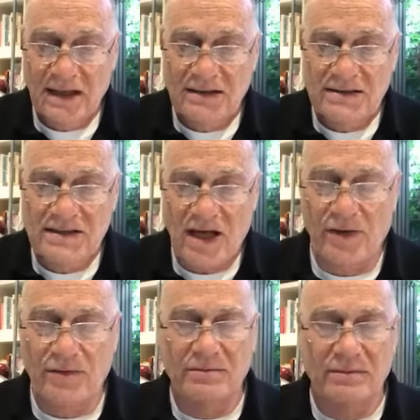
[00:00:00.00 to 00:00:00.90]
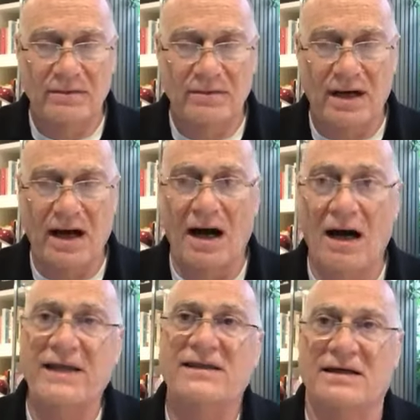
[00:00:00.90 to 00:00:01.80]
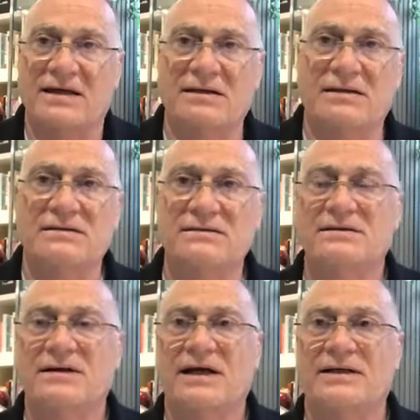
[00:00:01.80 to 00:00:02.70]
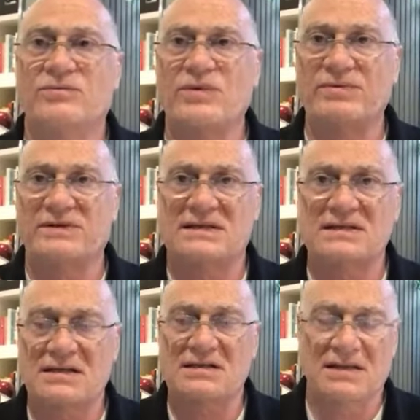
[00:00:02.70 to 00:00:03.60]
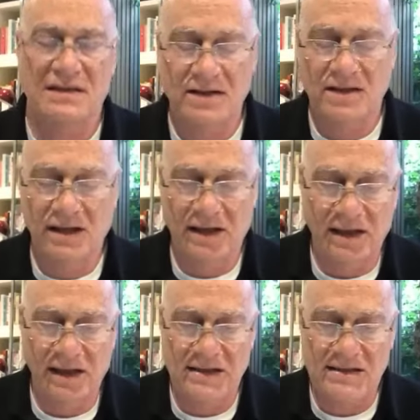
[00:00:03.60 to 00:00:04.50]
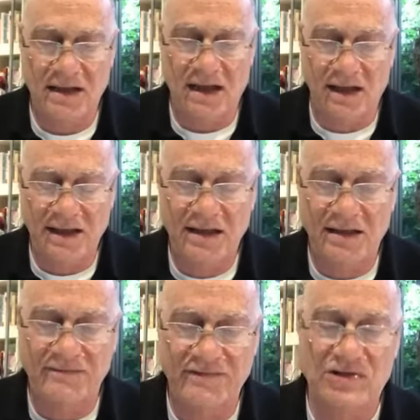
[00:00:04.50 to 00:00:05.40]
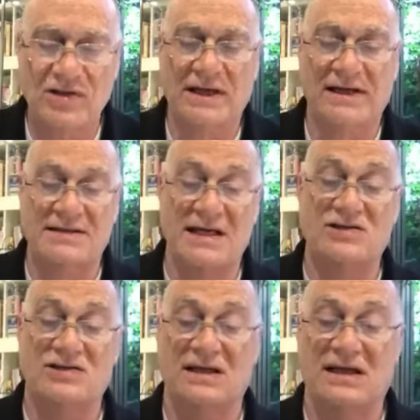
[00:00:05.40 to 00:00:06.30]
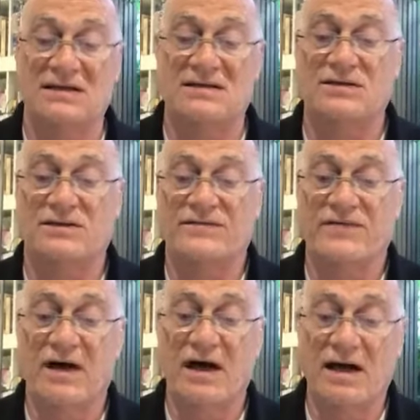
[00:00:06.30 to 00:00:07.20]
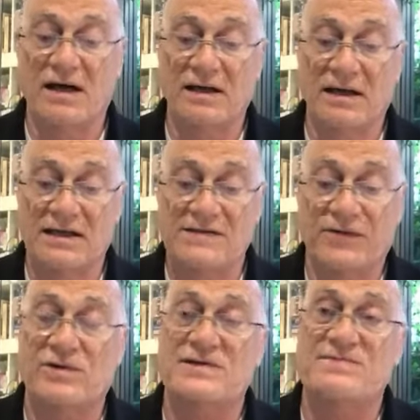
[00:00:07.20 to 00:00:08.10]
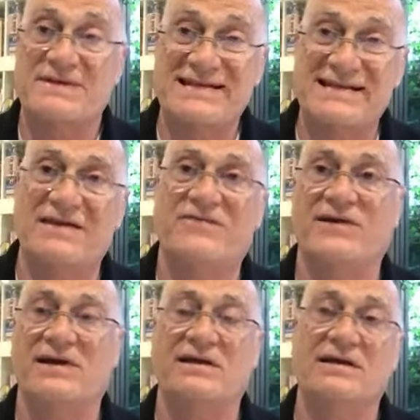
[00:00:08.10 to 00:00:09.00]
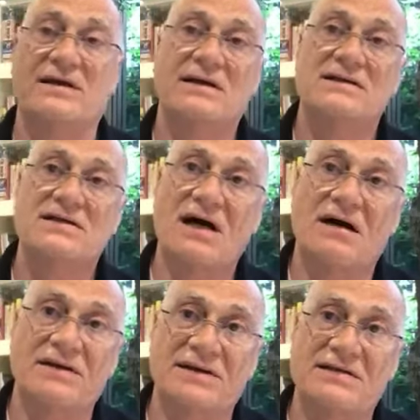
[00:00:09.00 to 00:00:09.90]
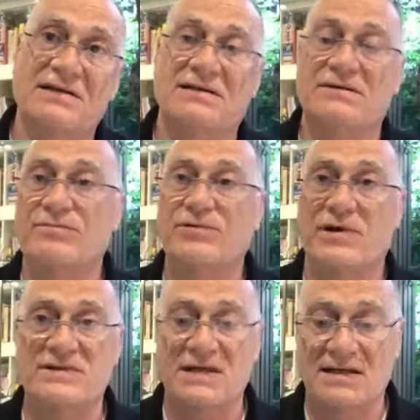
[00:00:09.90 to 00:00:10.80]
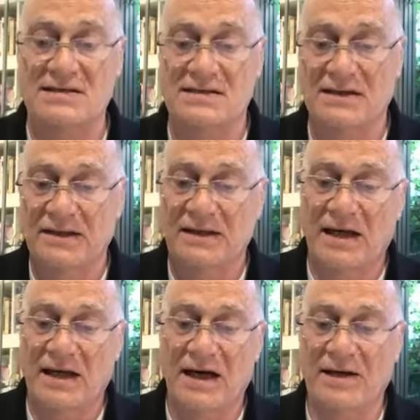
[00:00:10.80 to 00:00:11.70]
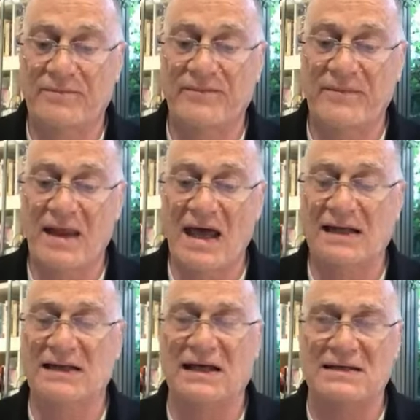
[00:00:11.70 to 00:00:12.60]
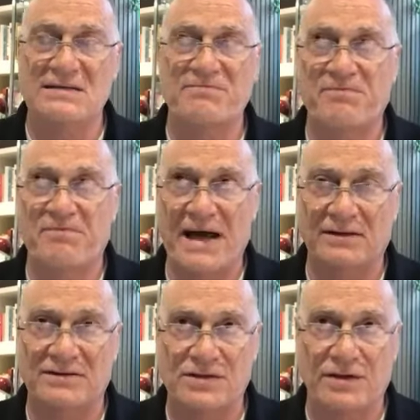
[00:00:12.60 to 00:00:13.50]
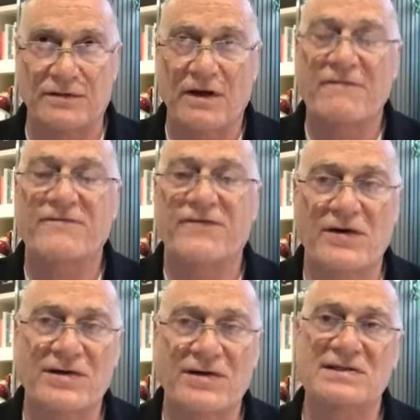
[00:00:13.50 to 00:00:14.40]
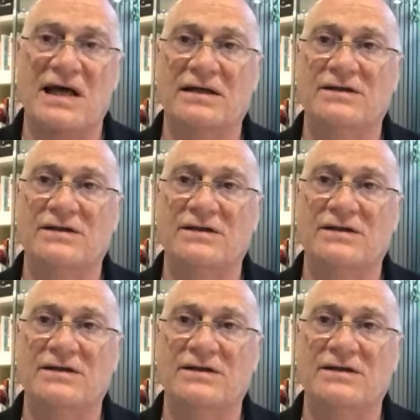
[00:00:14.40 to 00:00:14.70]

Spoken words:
So I think, and we were discussing it earlier, is that I think that visualization is is for a specific targeted process. And it's about sort of focus and